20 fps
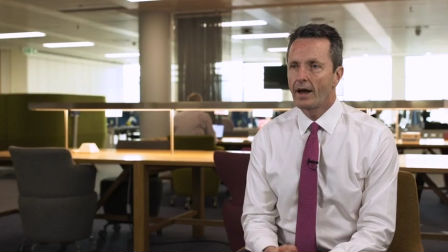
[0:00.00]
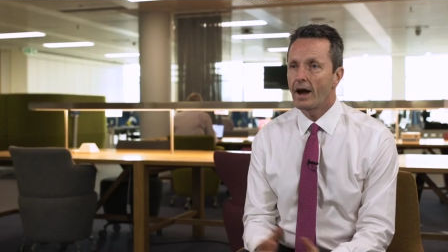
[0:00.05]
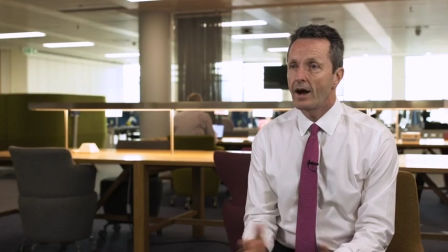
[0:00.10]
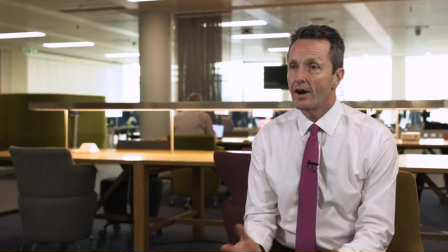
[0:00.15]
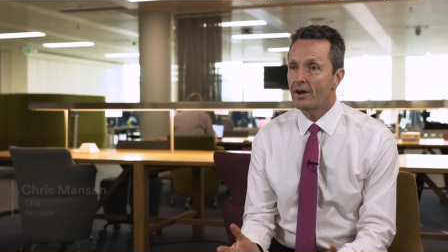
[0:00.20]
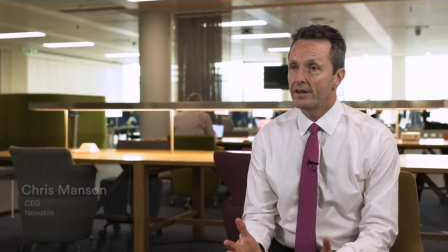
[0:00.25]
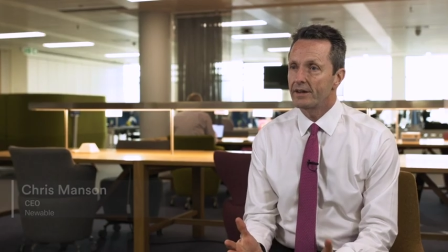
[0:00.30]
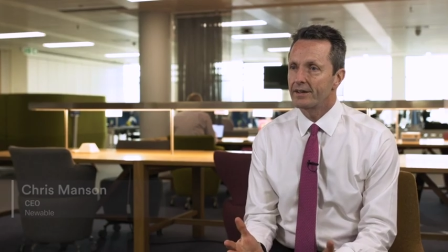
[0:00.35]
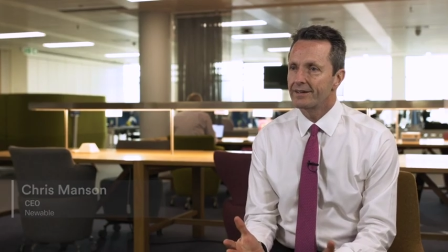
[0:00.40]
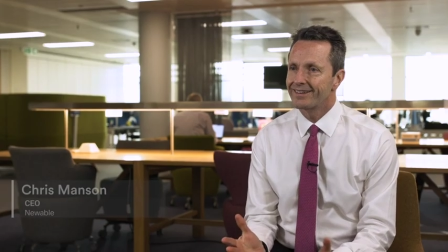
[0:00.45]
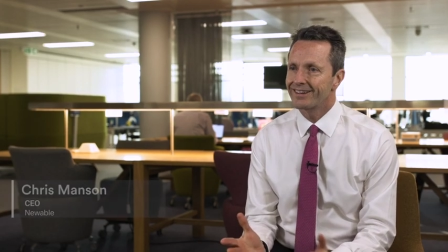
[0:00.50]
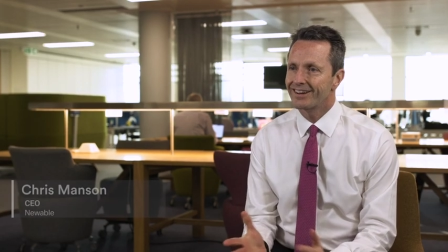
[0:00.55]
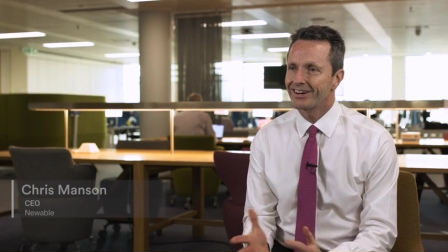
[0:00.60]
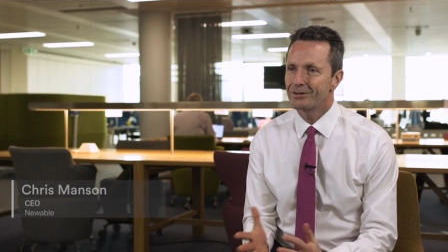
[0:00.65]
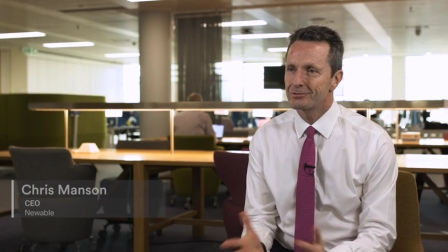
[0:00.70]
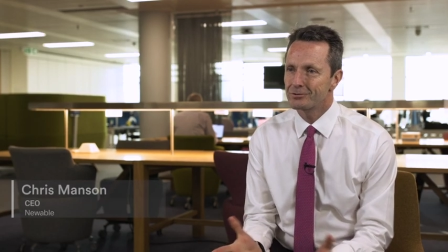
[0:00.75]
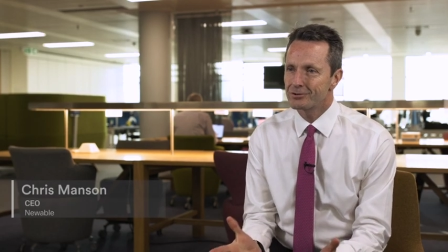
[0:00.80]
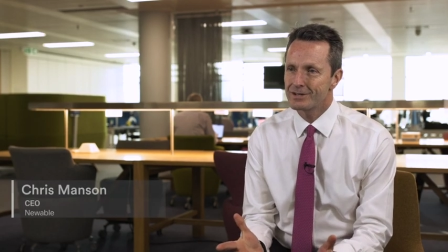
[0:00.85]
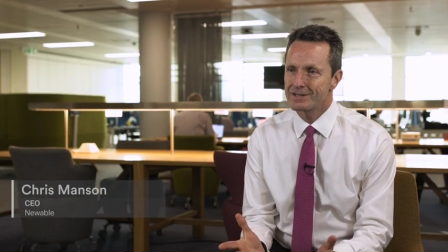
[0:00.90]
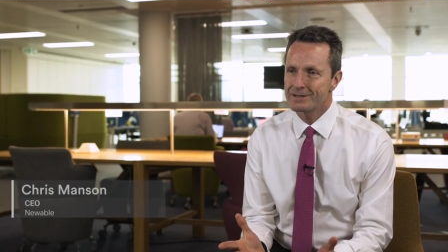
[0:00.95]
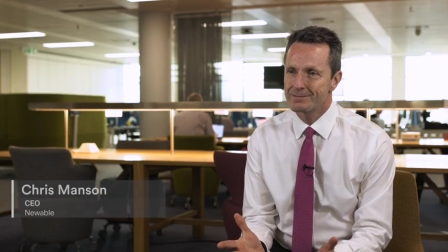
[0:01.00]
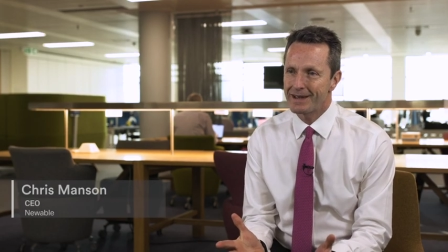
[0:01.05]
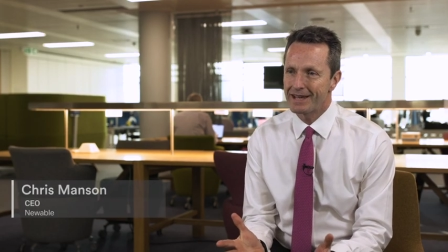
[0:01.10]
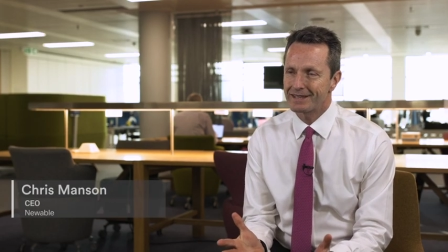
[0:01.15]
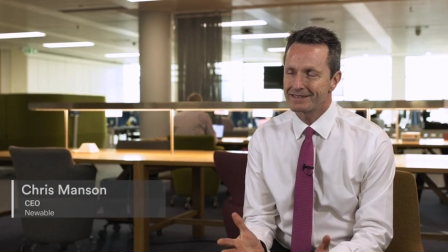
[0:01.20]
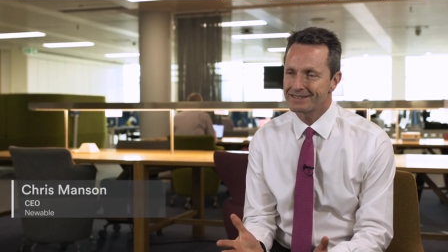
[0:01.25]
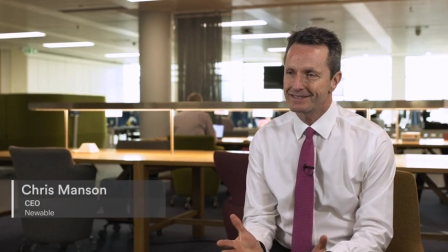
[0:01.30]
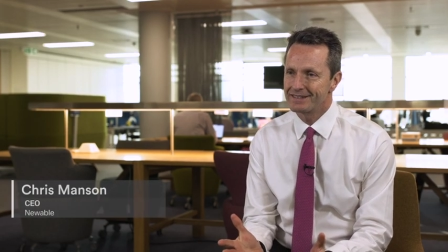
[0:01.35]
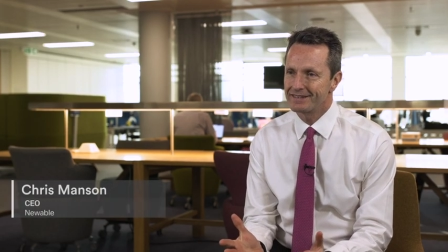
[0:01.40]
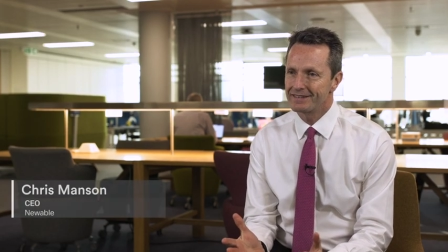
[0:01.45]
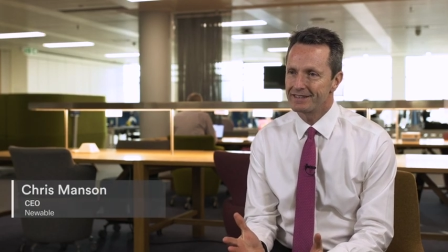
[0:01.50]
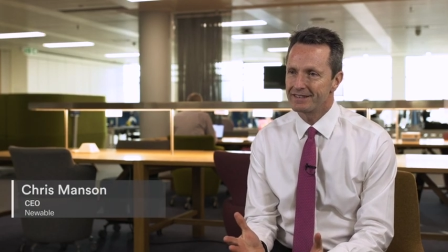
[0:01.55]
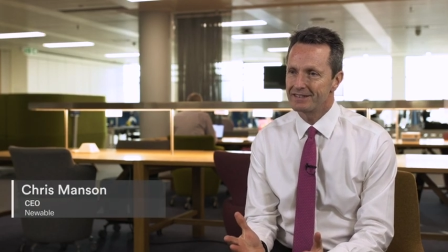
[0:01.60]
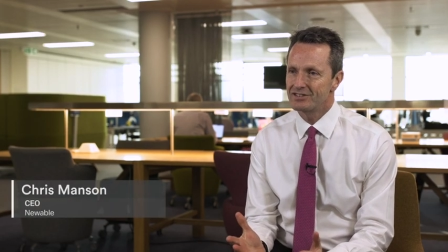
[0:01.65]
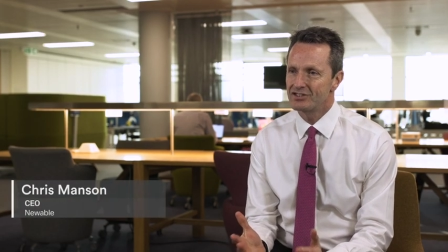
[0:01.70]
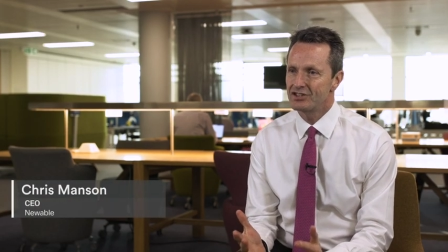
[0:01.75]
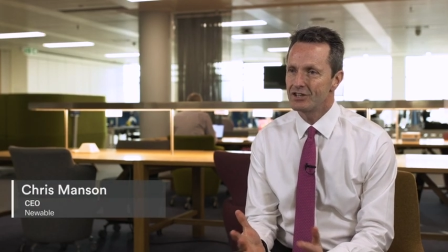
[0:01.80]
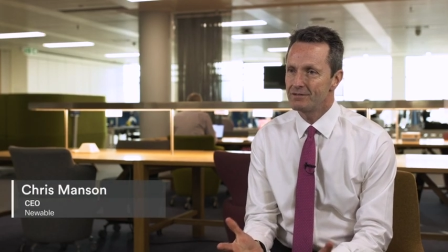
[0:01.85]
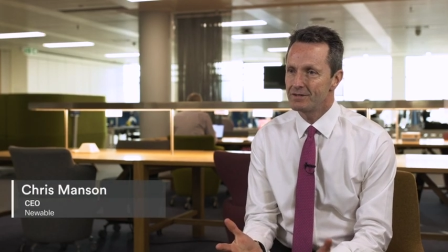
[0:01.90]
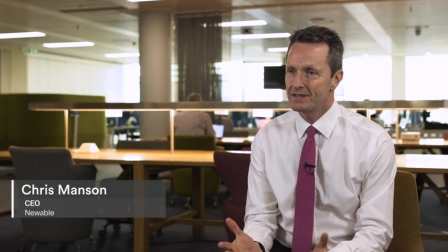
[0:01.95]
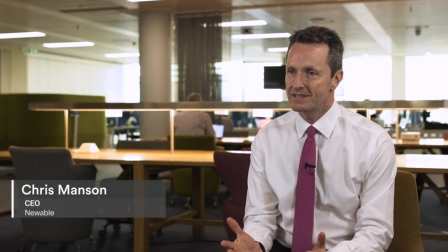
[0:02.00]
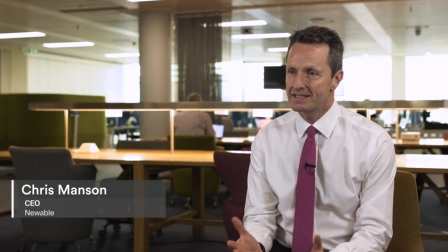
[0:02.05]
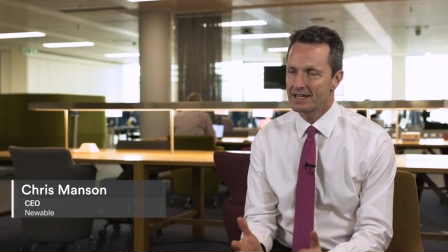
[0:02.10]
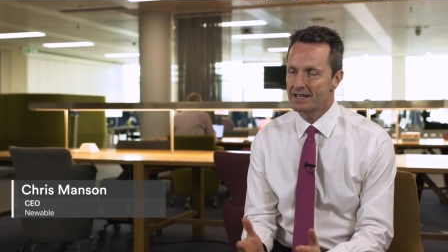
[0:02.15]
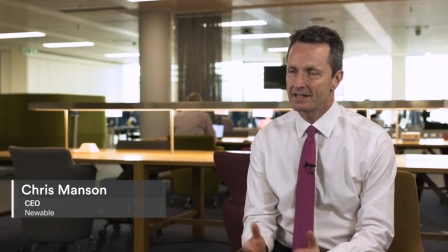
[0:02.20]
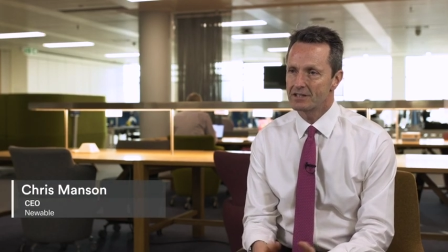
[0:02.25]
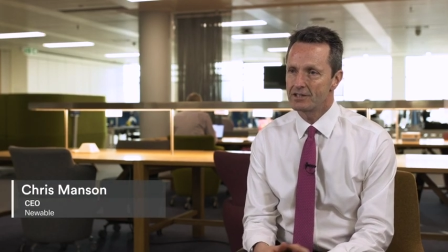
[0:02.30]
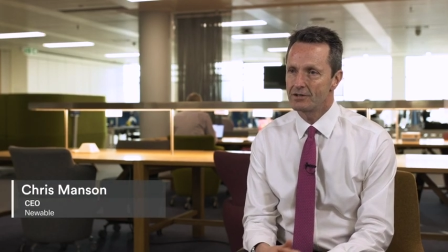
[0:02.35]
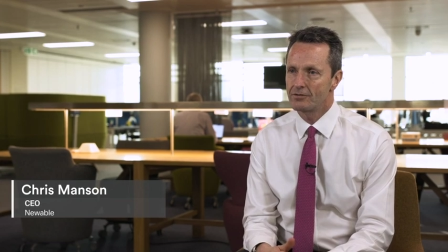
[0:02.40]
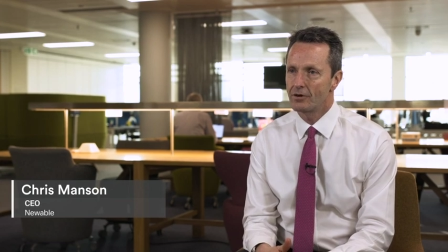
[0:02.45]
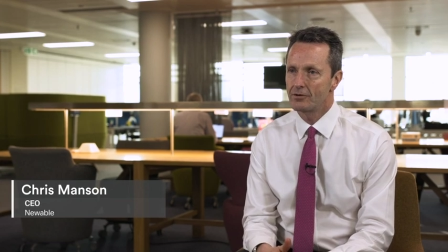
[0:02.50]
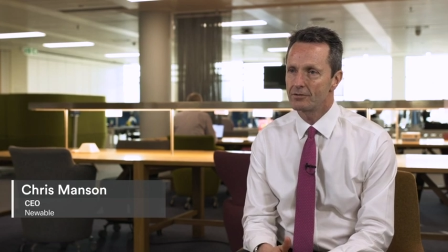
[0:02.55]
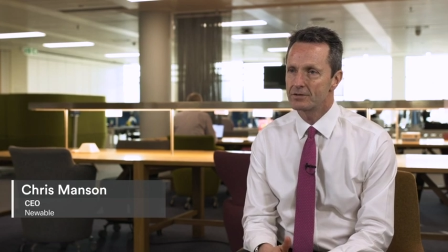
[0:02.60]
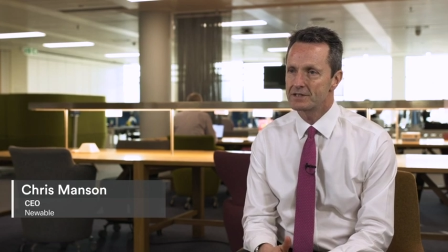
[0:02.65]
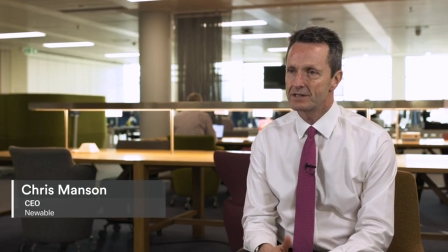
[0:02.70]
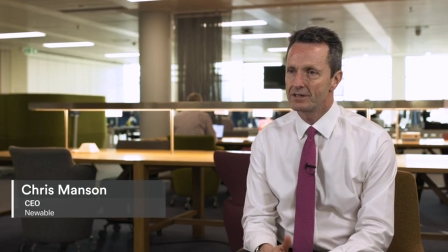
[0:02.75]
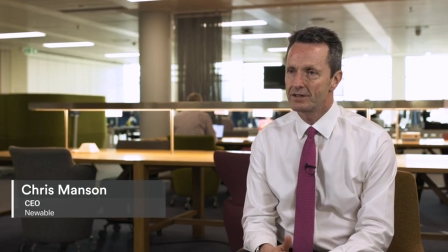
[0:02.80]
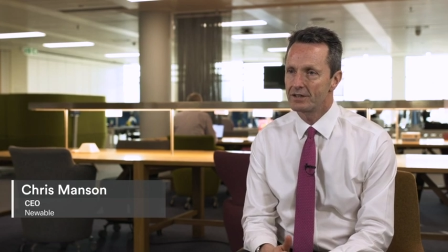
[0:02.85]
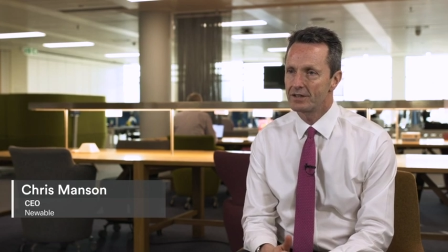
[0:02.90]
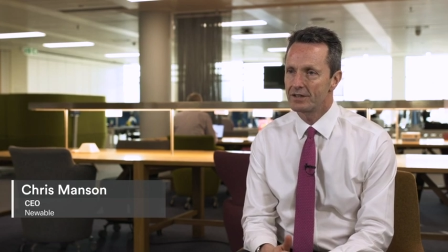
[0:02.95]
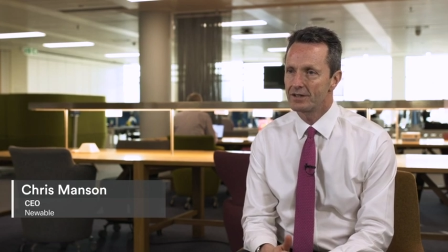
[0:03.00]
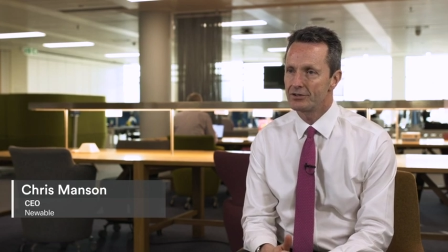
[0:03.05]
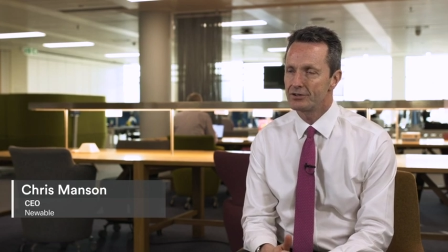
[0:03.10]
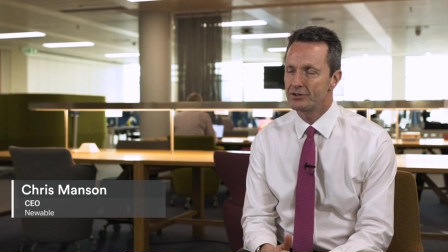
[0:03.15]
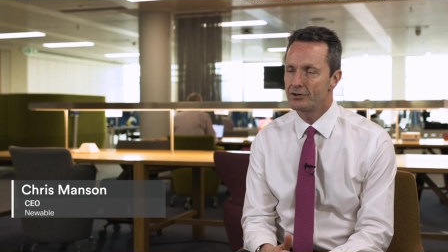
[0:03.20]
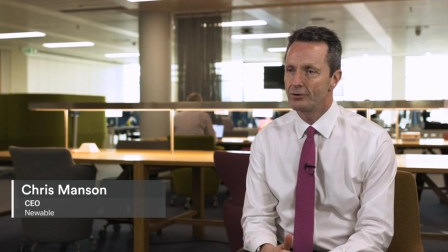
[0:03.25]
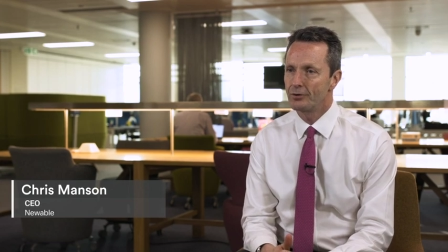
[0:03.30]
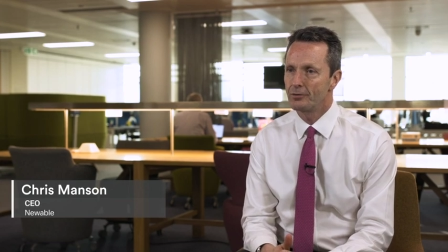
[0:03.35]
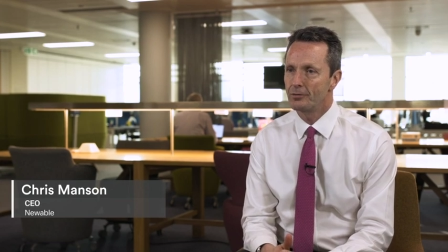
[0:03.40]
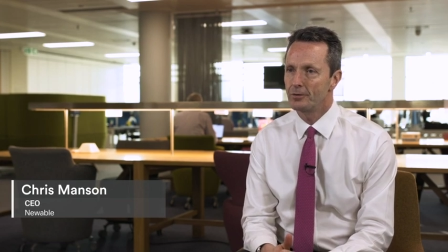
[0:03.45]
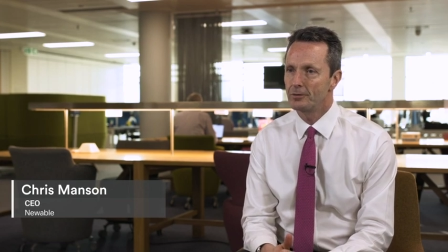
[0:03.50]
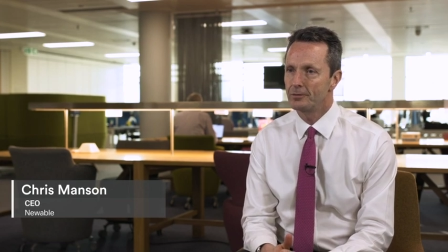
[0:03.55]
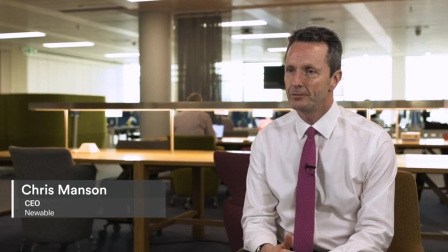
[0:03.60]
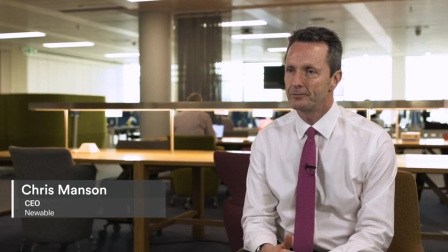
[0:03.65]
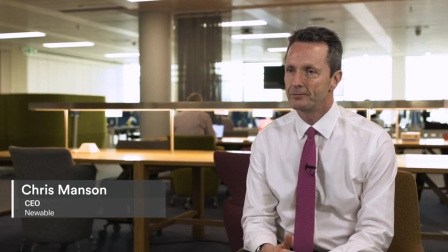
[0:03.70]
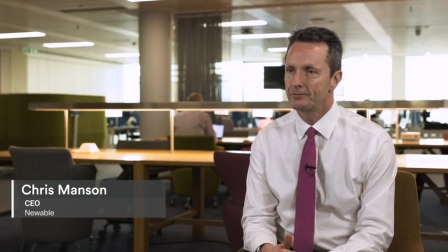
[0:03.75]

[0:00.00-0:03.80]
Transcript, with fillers: Hi, I'm Chris Manson, the Chief Executive Officer at Newable.